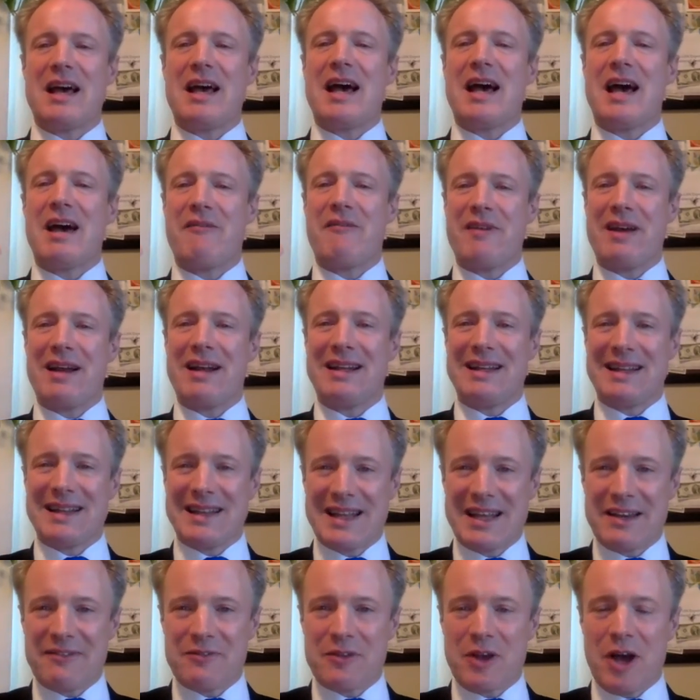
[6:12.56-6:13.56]
And we
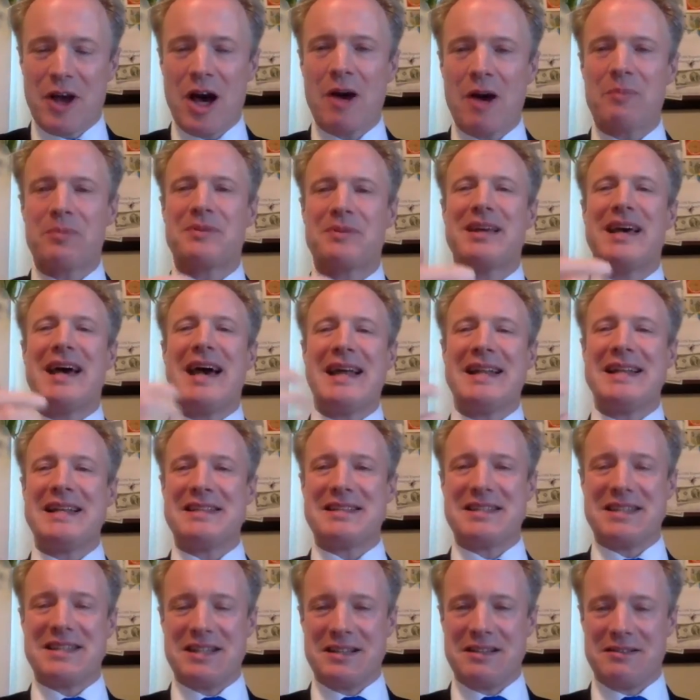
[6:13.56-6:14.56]
lift up the
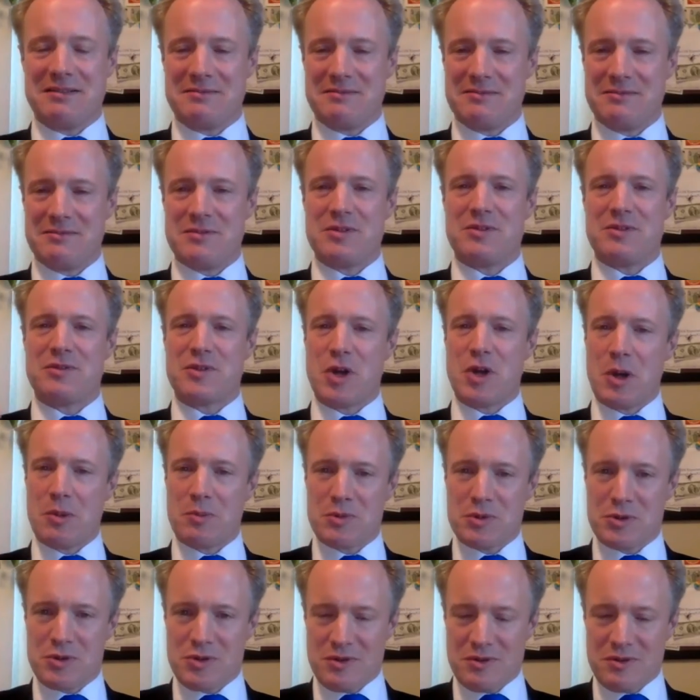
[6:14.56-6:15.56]
energy to
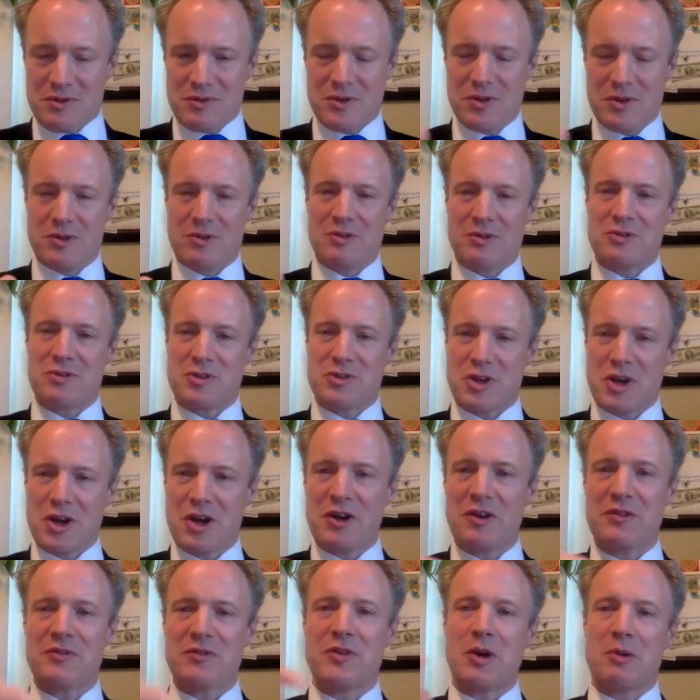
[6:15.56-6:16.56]

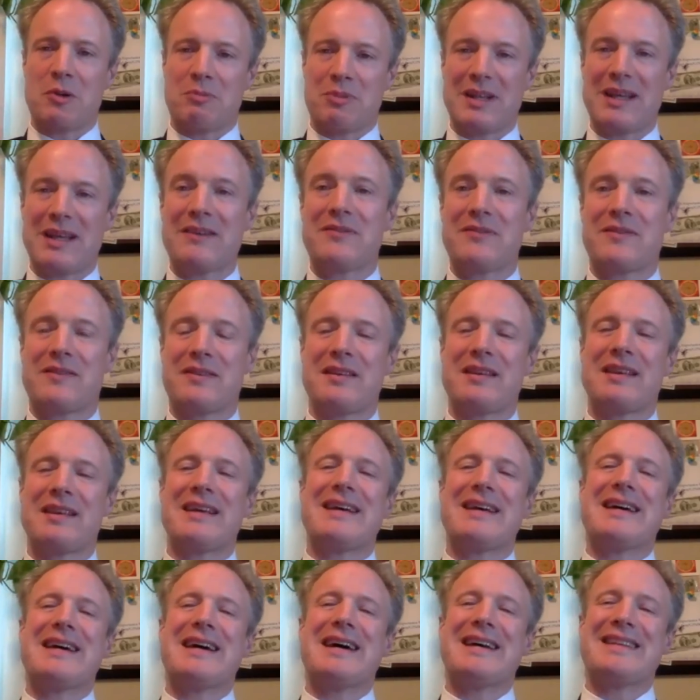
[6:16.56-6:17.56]
serve, to uplift,
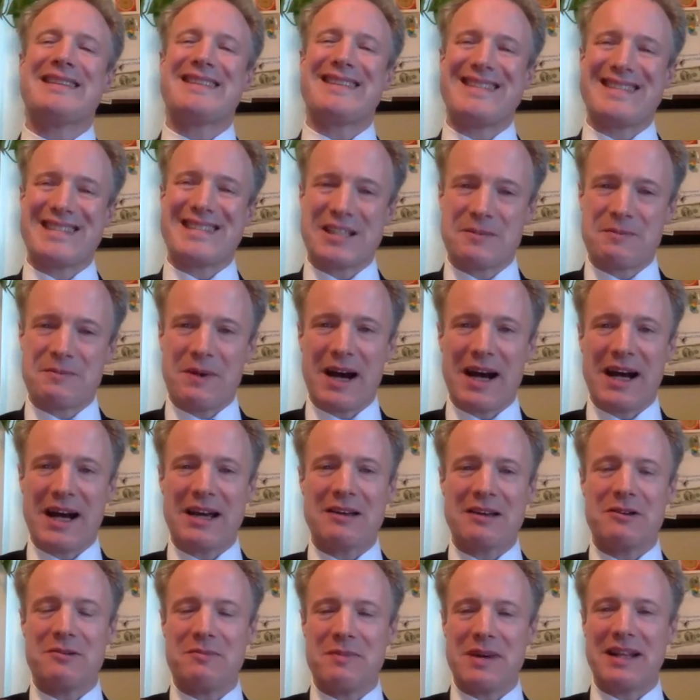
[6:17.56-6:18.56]
and to inspire
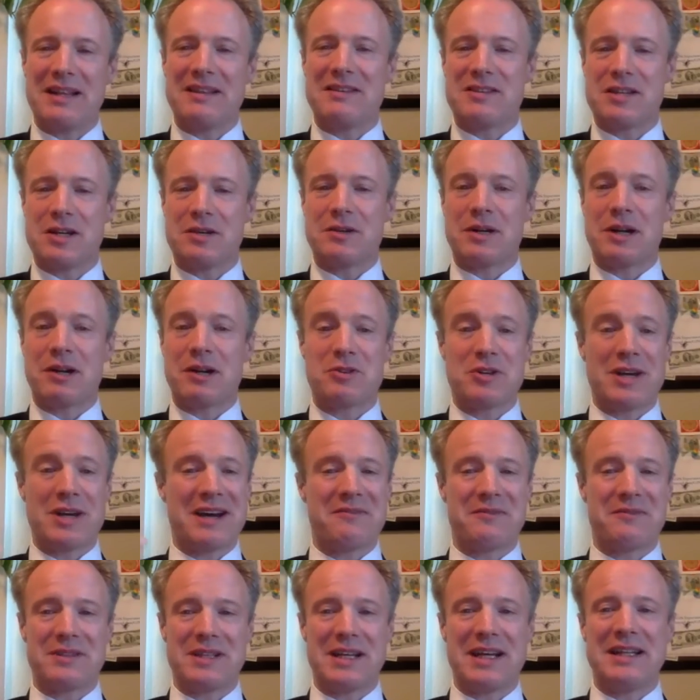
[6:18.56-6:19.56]
humanity around you
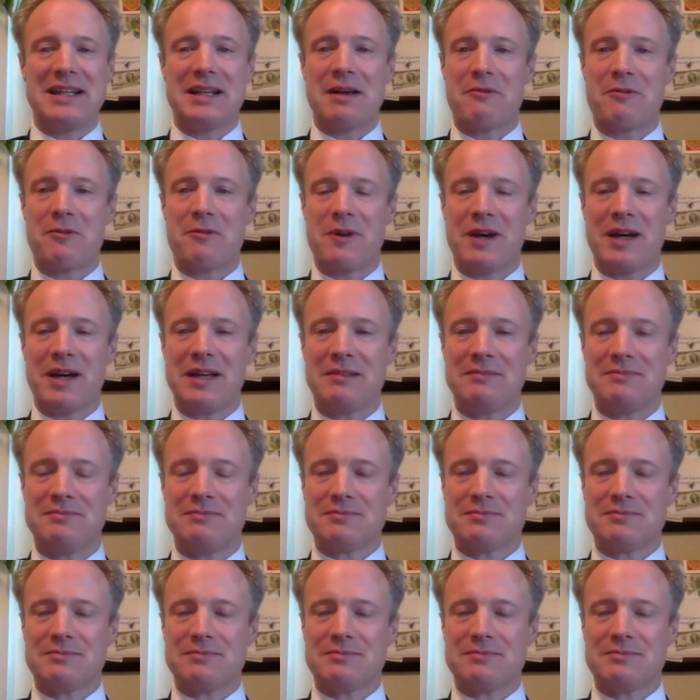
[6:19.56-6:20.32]
every day in every way.